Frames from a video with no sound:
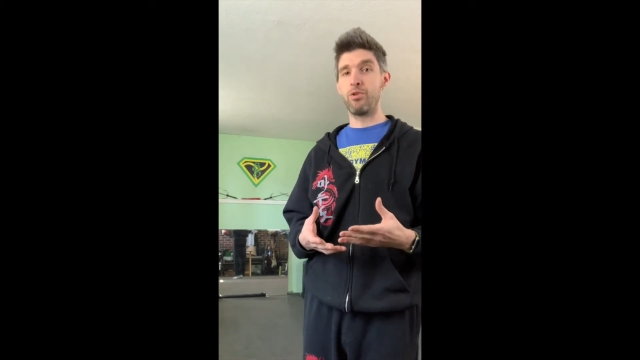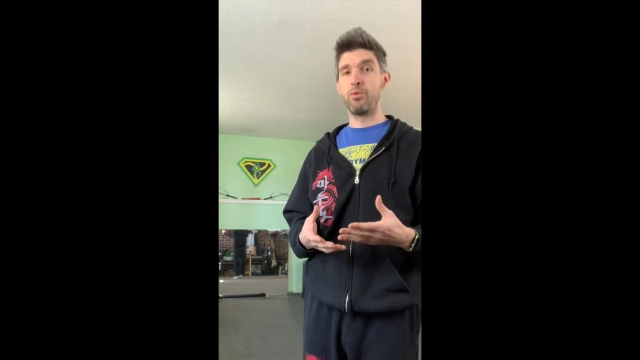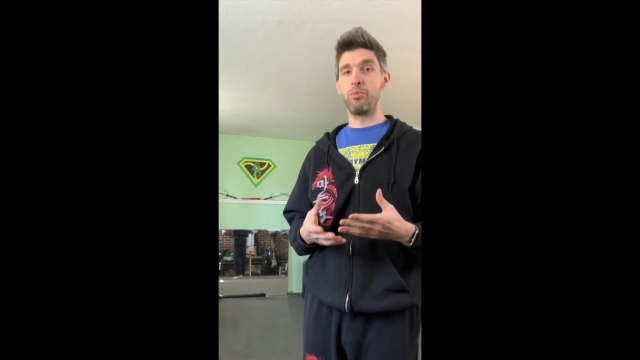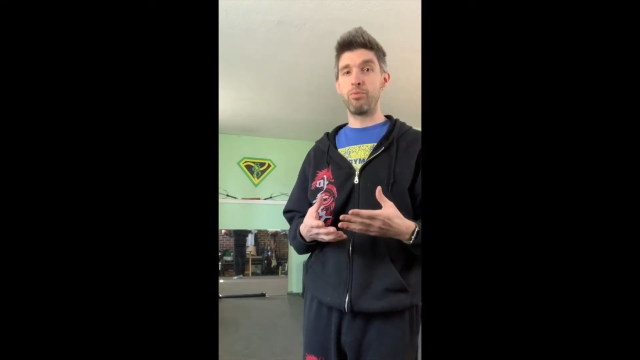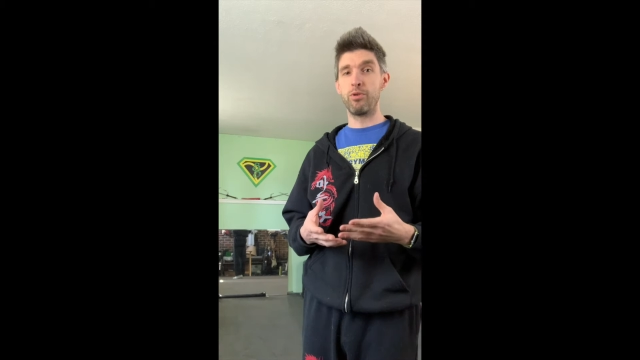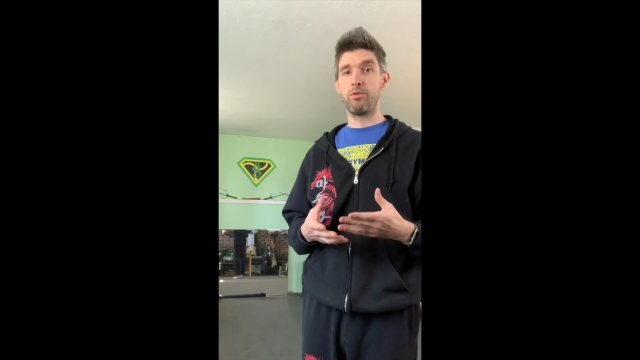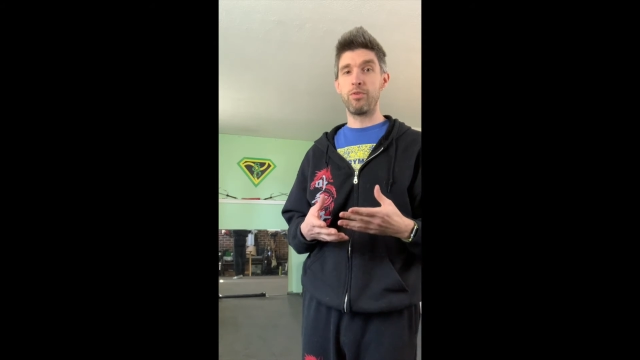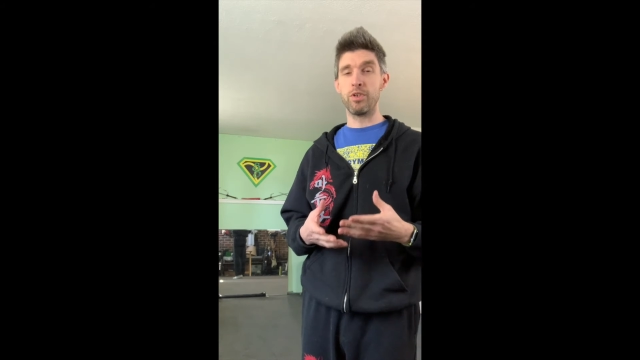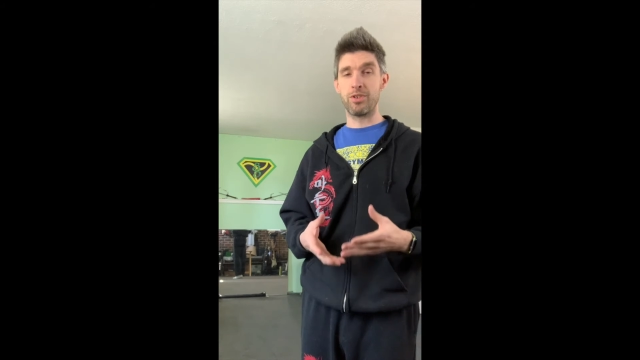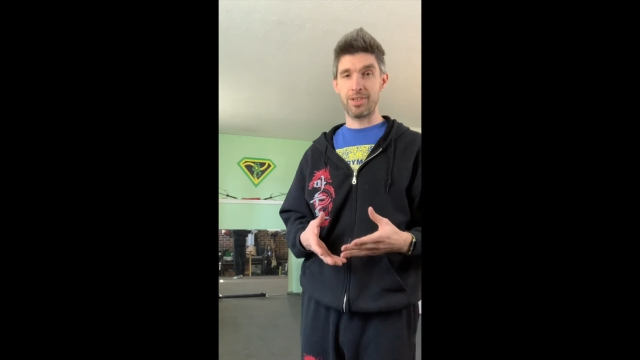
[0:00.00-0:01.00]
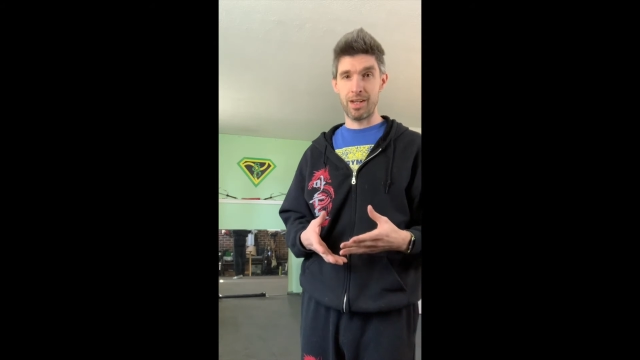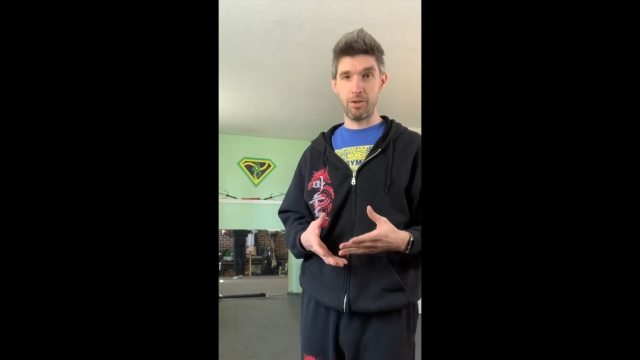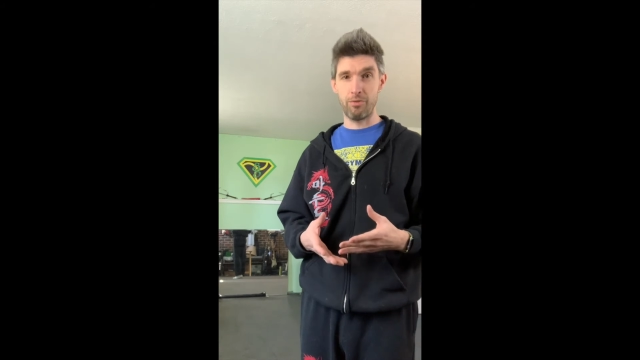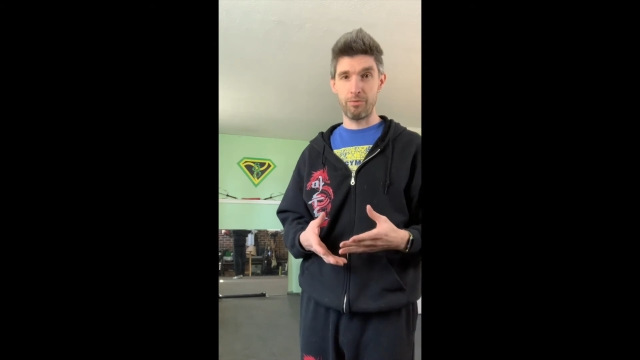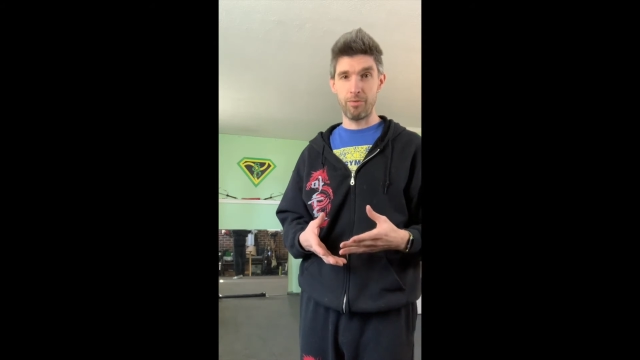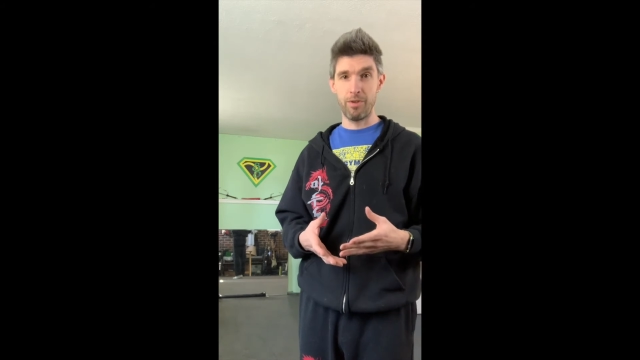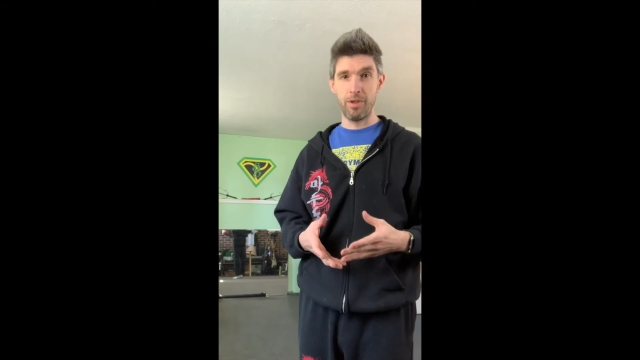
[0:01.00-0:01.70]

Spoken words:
to improve yourself